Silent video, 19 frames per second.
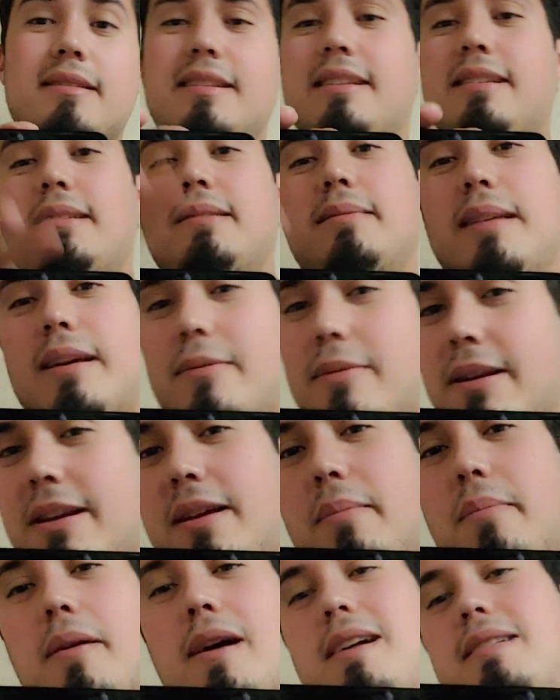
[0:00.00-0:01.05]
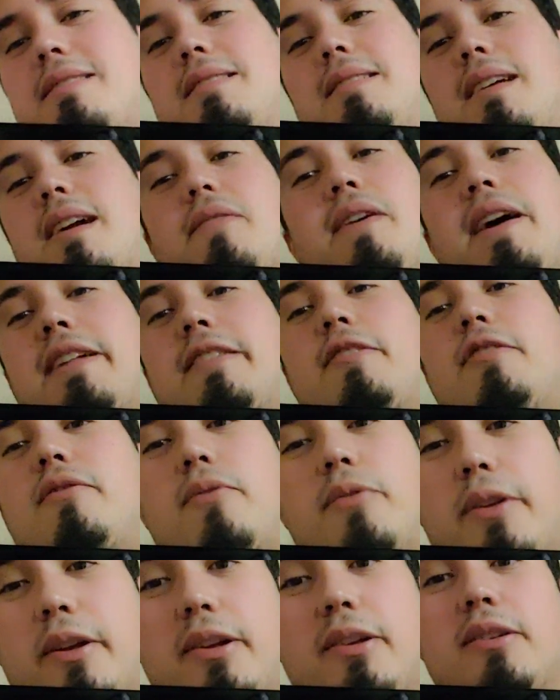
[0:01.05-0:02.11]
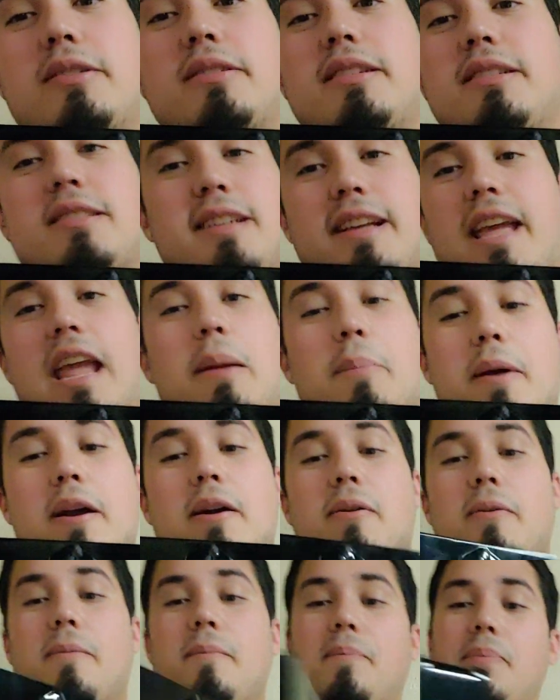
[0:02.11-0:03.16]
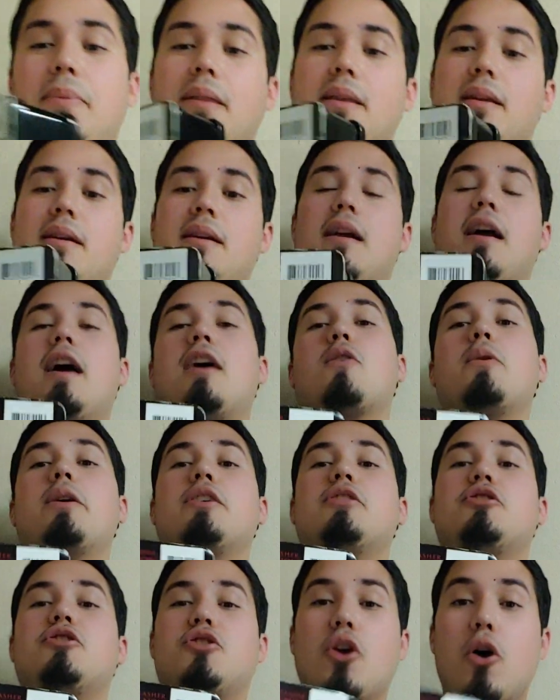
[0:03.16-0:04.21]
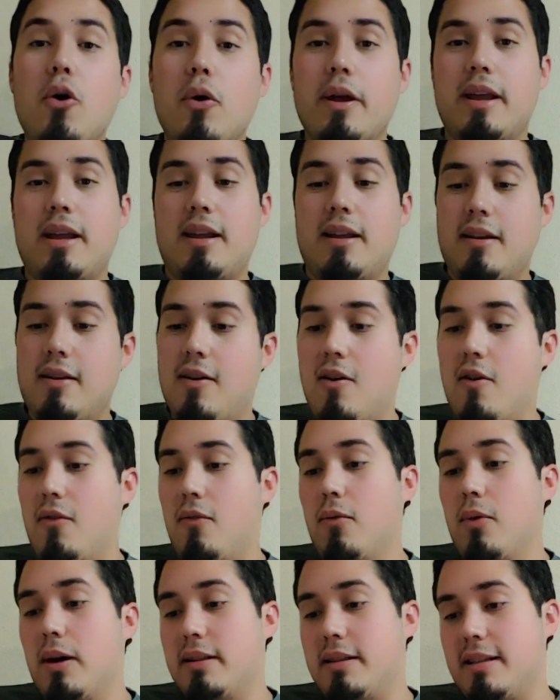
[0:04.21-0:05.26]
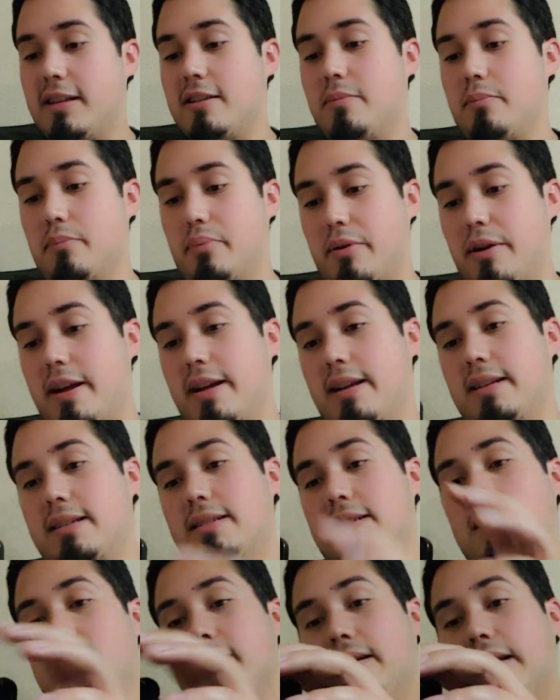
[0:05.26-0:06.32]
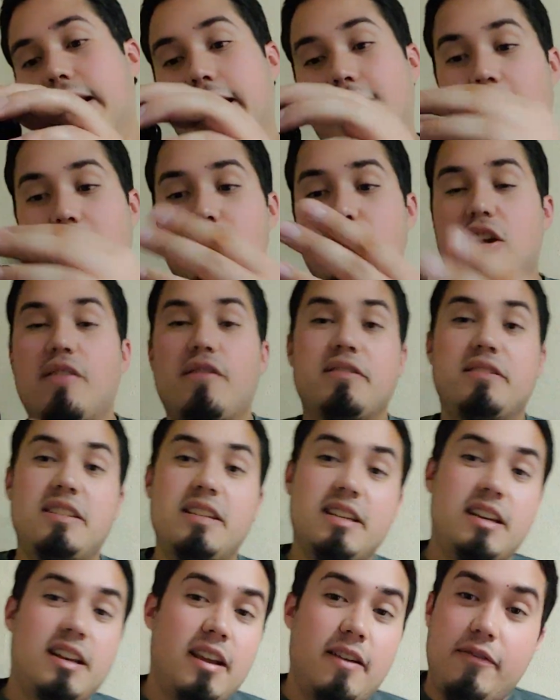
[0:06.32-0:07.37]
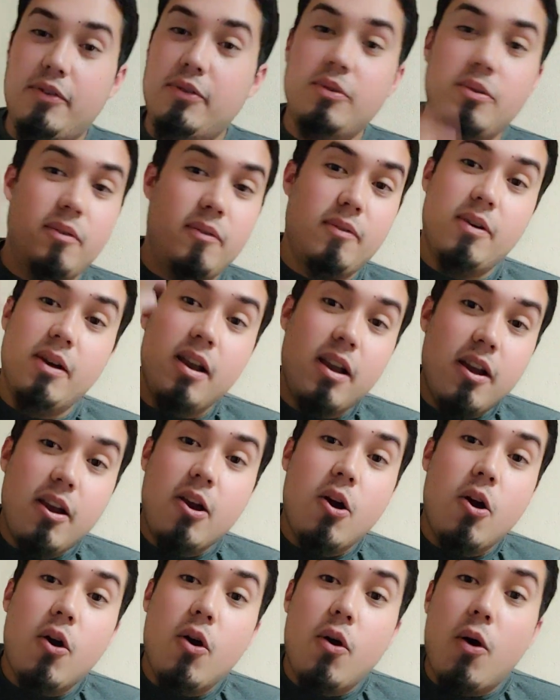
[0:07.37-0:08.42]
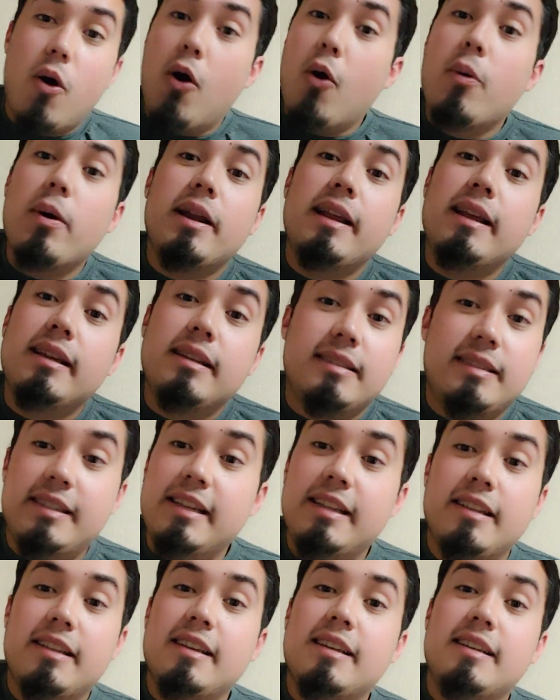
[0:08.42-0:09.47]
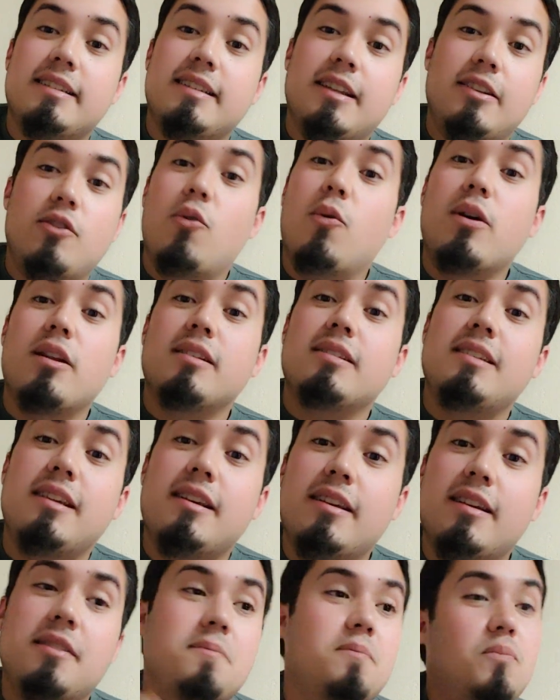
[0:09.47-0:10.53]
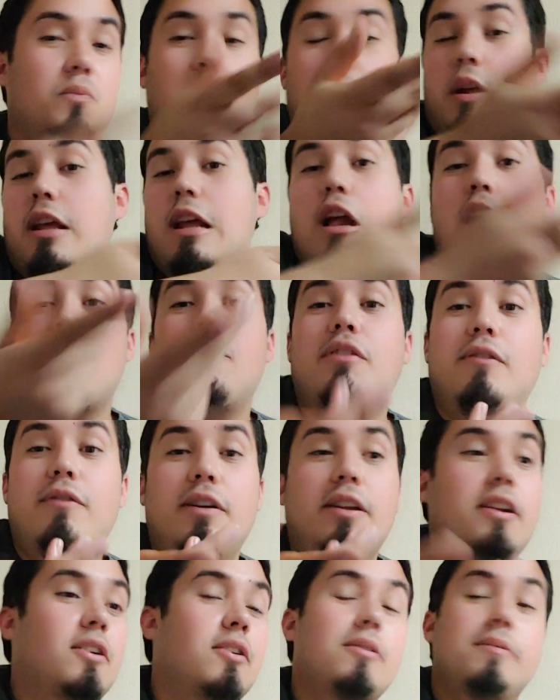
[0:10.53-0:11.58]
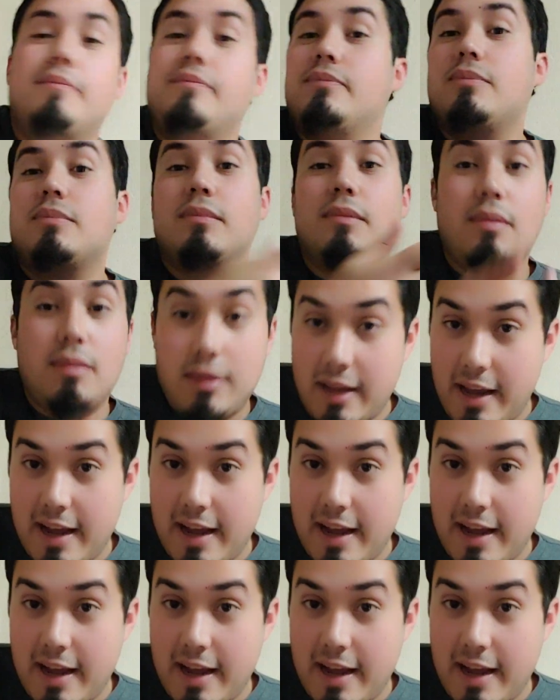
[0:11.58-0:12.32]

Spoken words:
really unboxing. I've had this for years since it came out. A quick showing of what this brings in case you haven't seen it. If you've already seen this and don't want to see it, you want to kick off the video, thanks.